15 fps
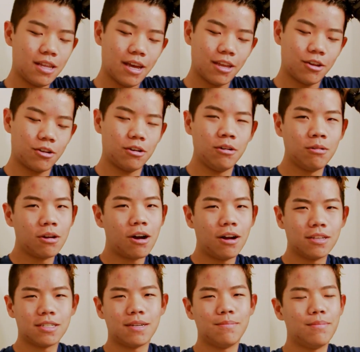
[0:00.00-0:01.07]
like your old
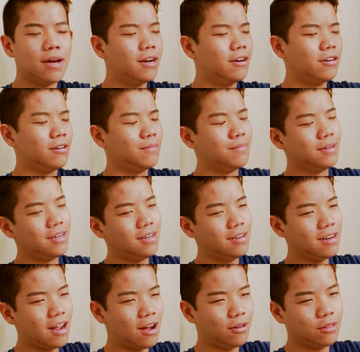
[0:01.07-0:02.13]
content better, but
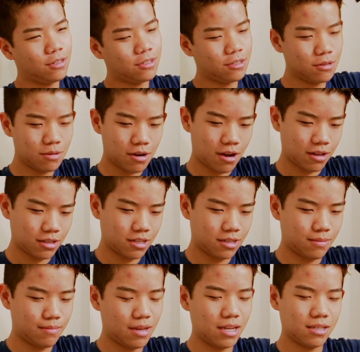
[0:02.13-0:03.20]
now this new
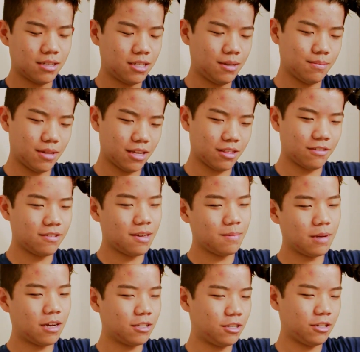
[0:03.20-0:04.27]
content makes it seem like the
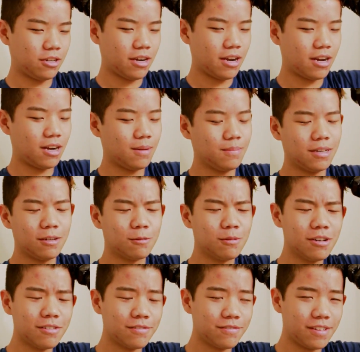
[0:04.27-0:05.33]
fame got to your head. I'm like,
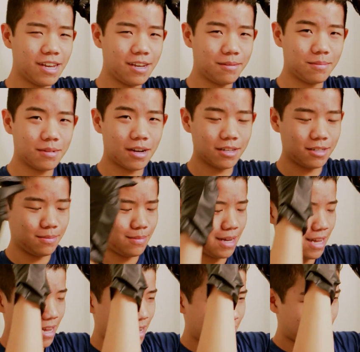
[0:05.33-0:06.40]
what fame got to my
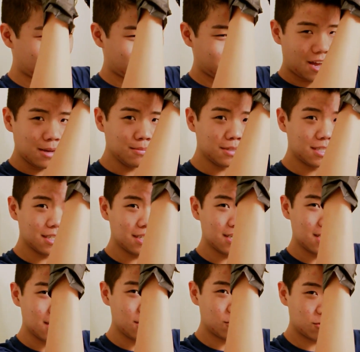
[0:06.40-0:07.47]
head? I'm
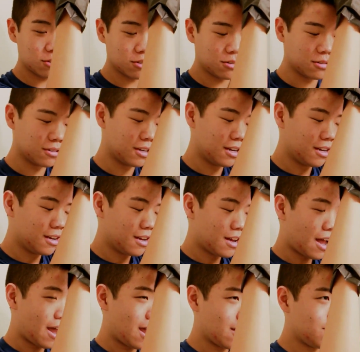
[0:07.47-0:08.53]
16 years old.
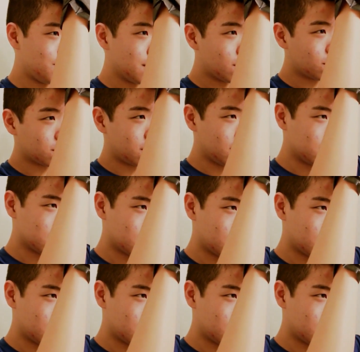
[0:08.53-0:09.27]
I have bigger things to